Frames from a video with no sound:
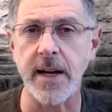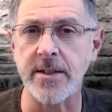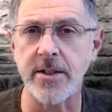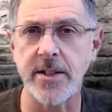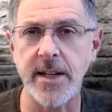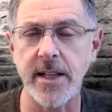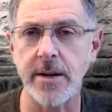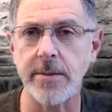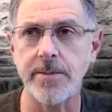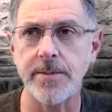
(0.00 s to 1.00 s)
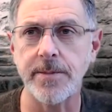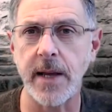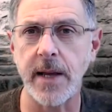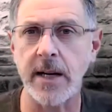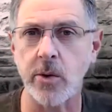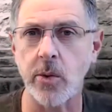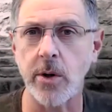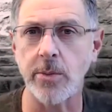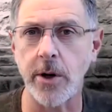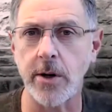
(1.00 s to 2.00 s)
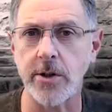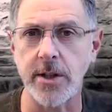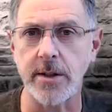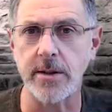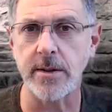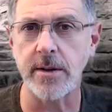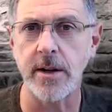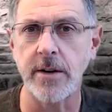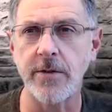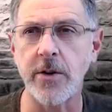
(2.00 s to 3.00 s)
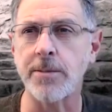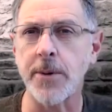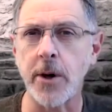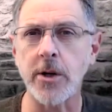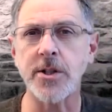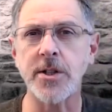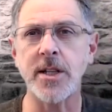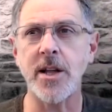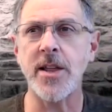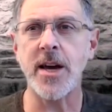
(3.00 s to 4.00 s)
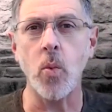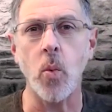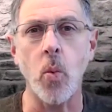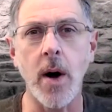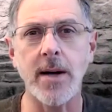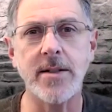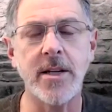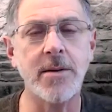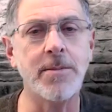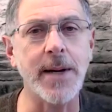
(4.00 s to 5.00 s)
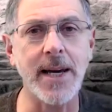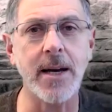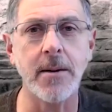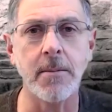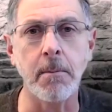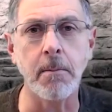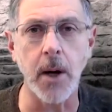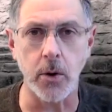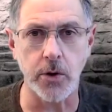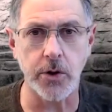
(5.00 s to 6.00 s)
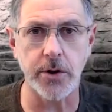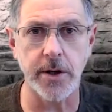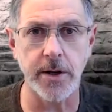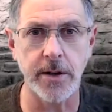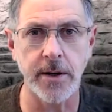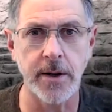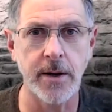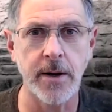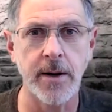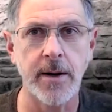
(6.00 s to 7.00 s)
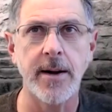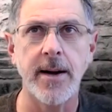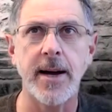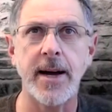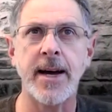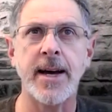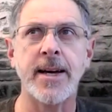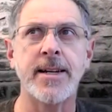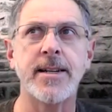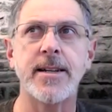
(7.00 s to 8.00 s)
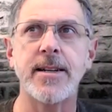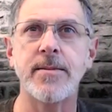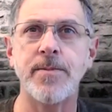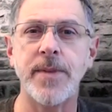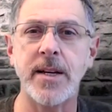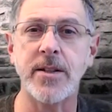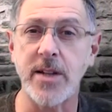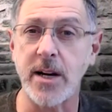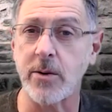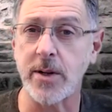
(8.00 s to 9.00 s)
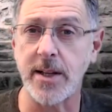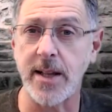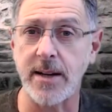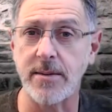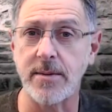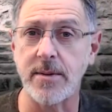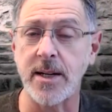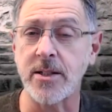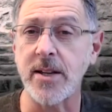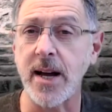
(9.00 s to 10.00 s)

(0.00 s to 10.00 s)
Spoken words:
and see them as a real person for the person that they want to be most. And it's not really that, it's